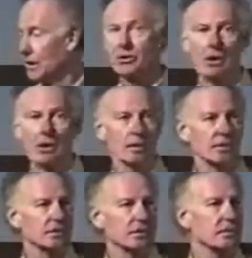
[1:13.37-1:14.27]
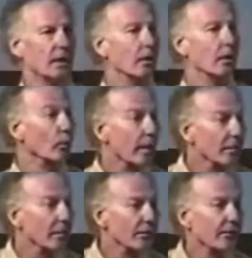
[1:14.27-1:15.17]
autonomous
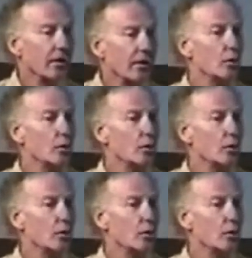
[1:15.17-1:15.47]
rebels,